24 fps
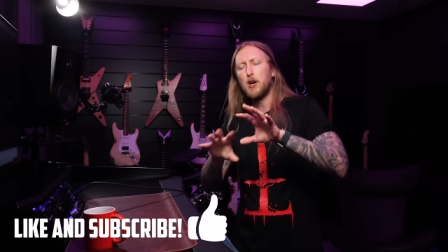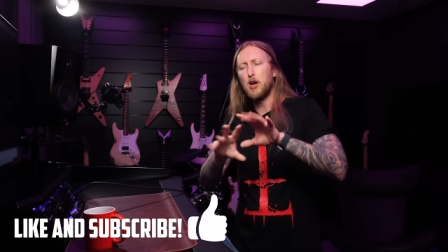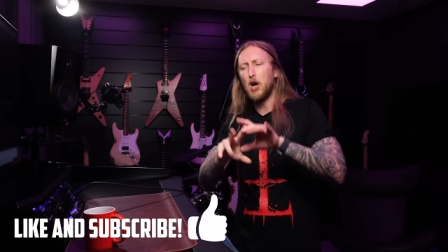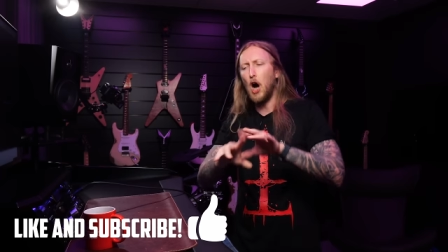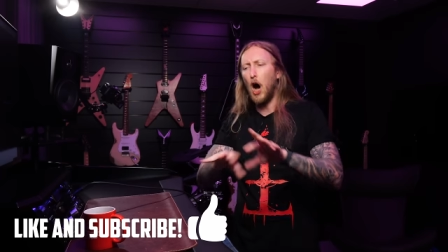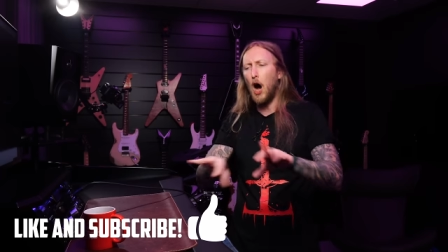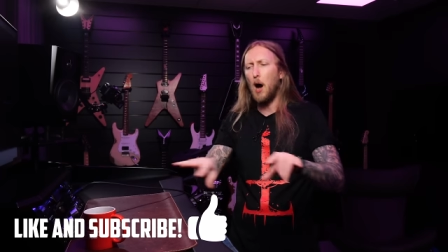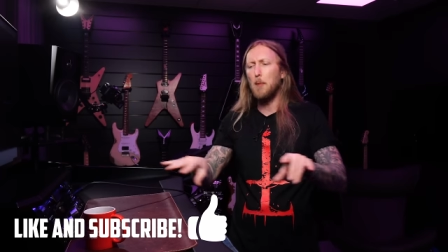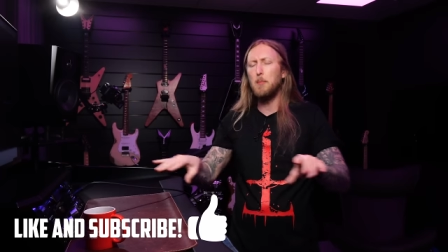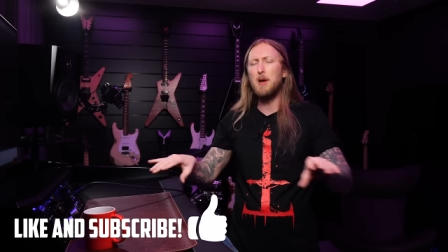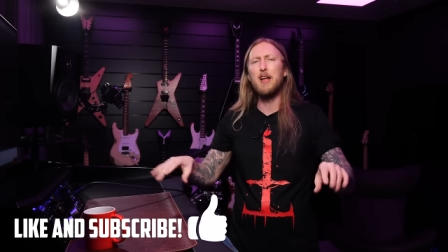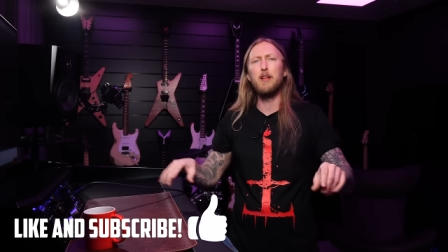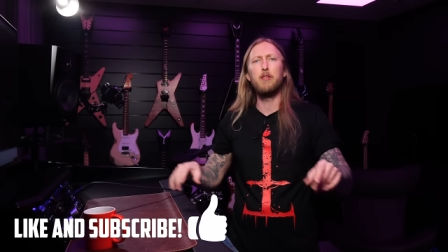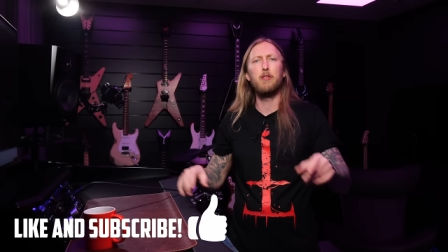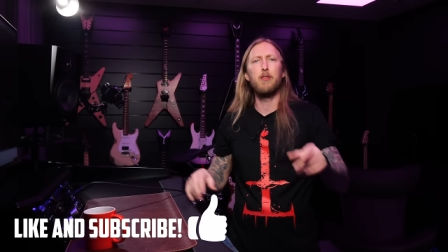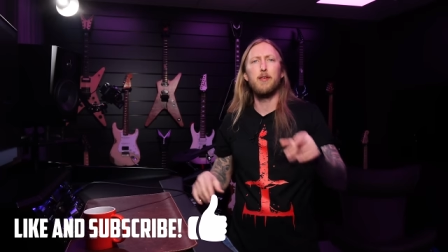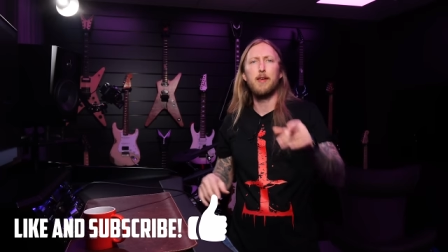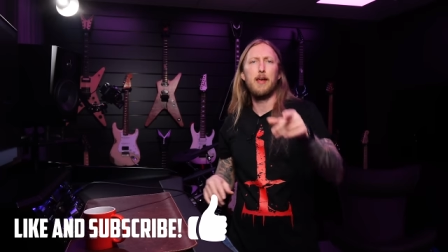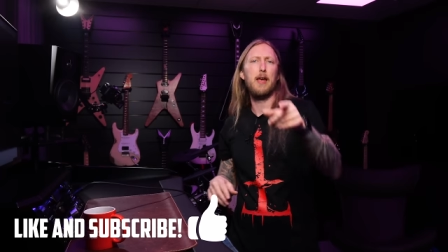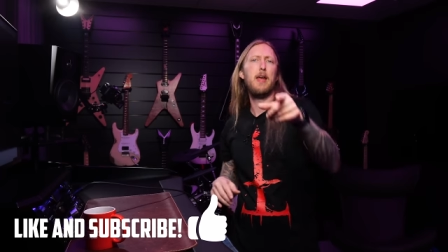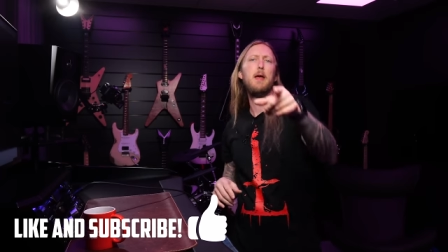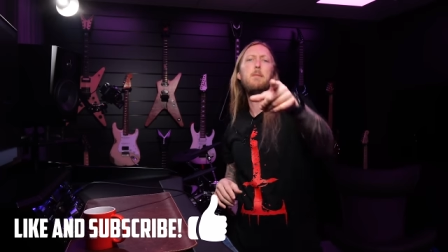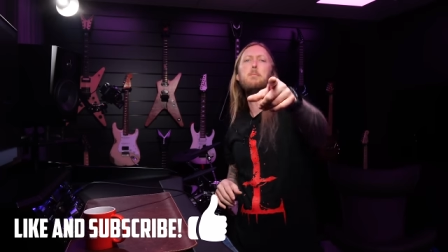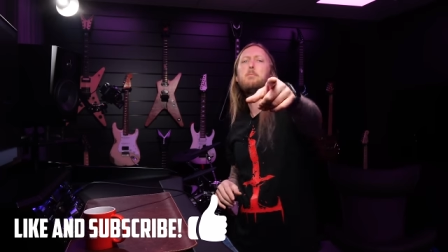comment,
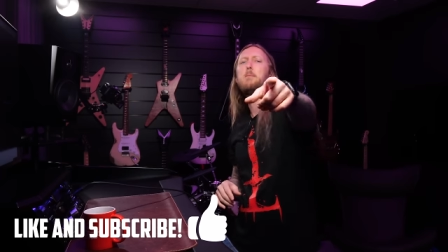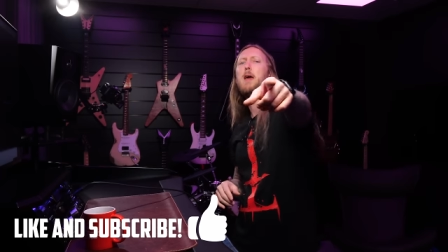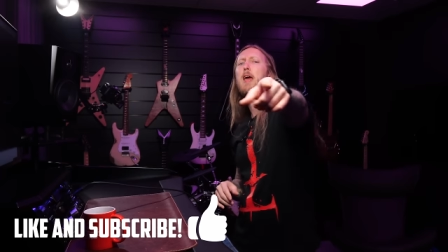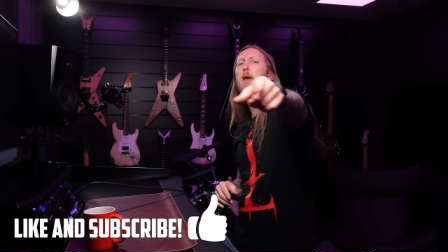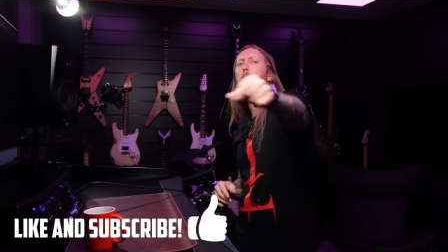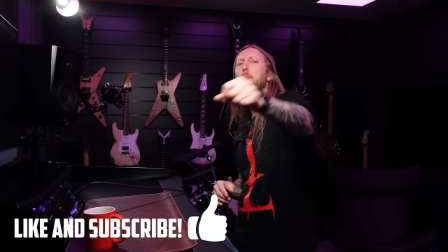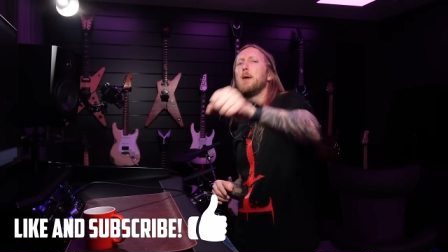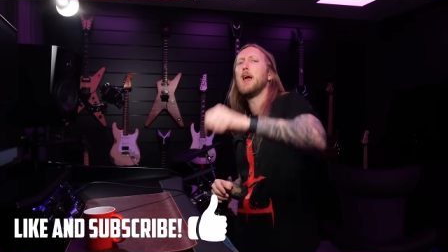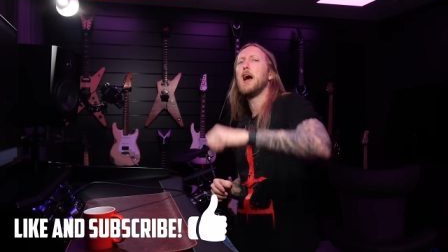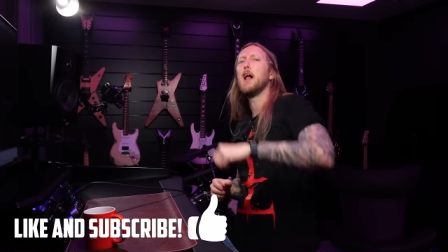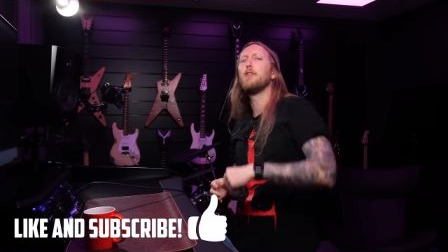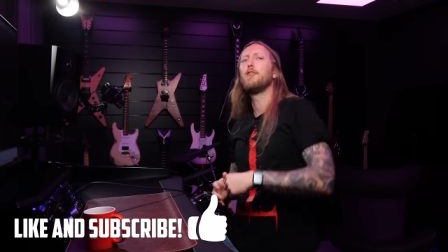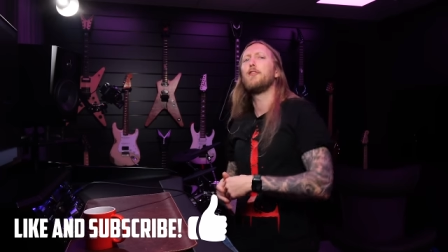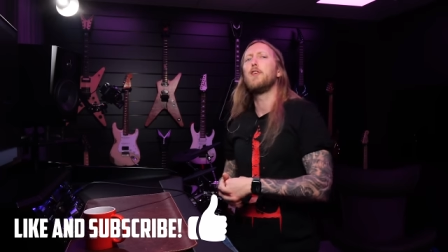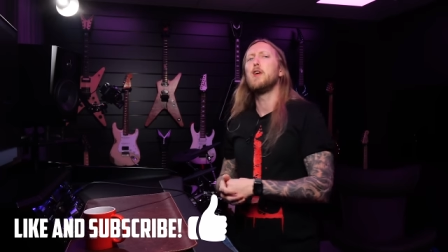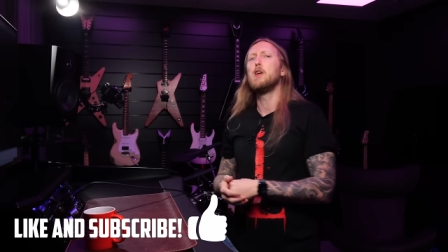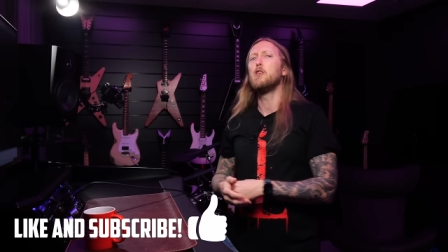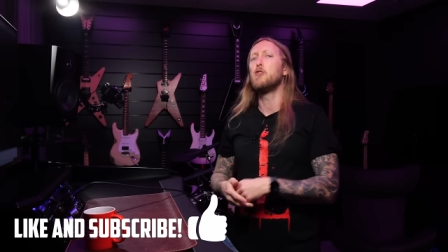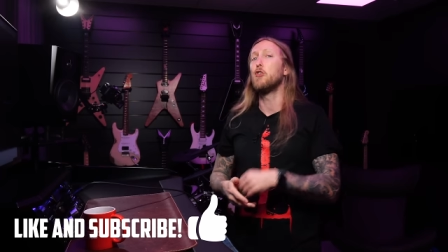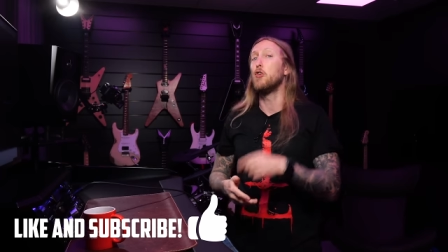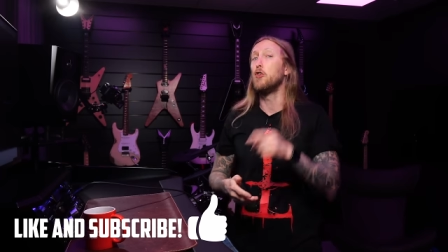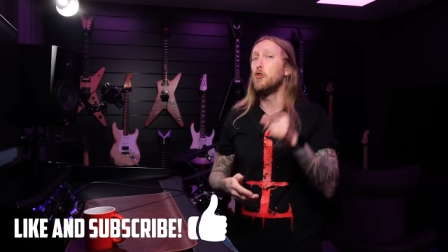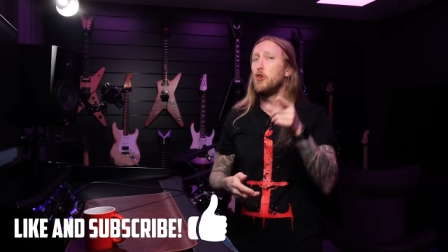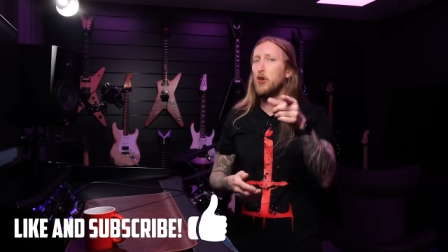and maybe I'll
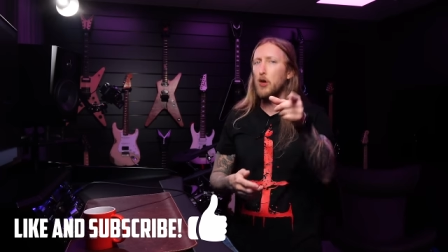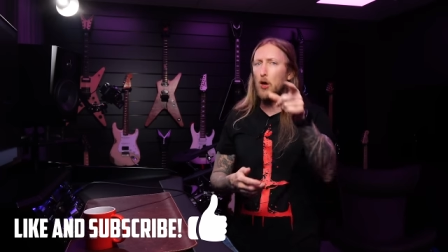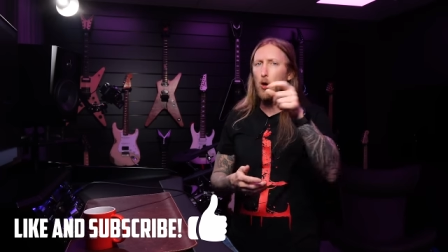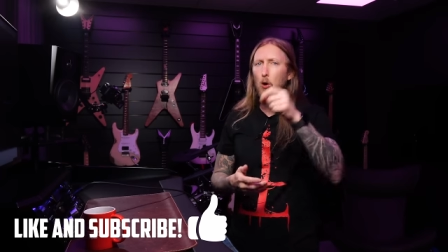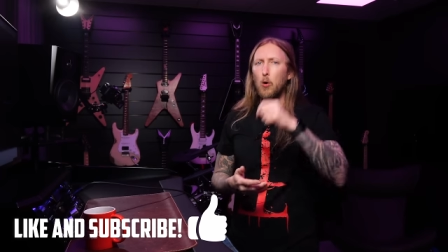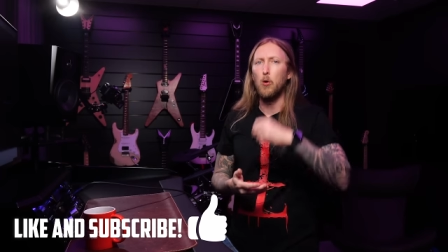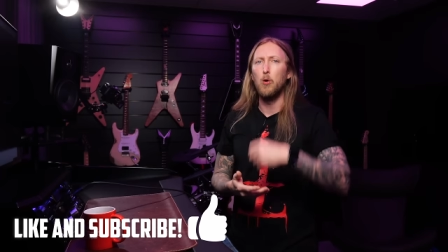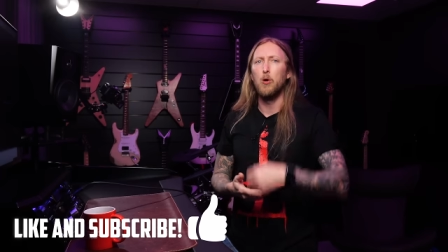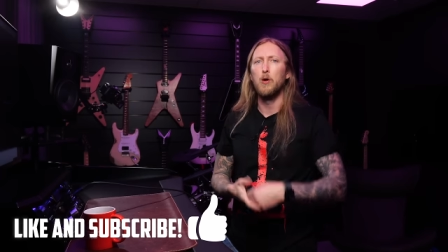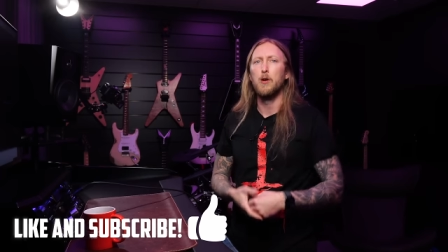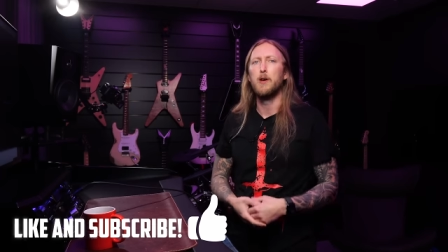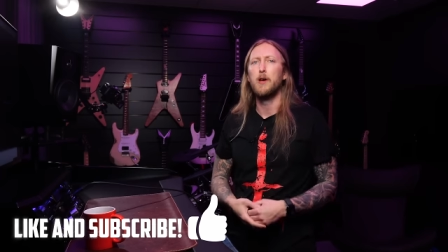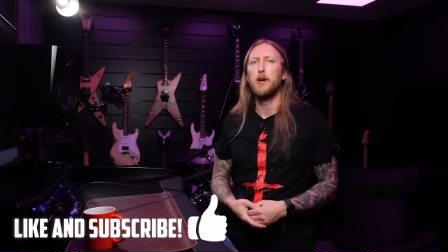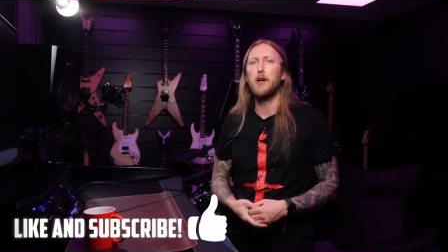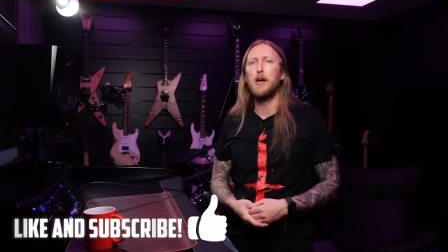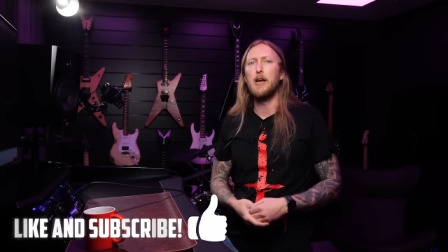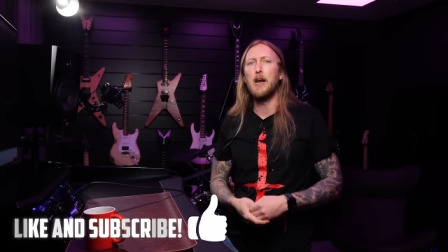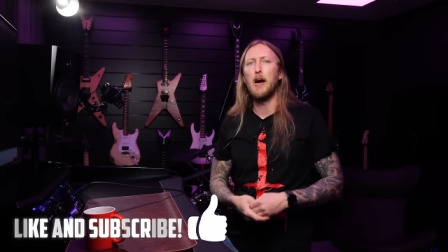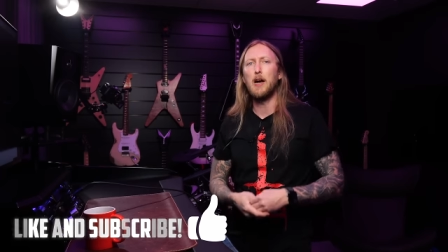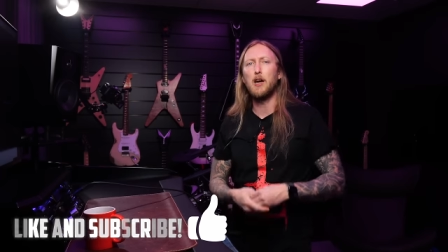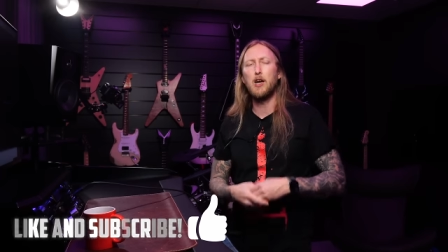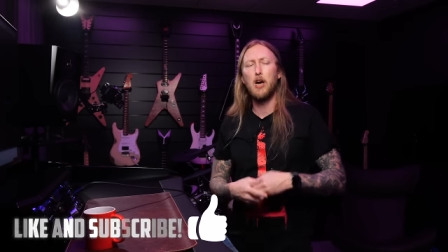feature you in a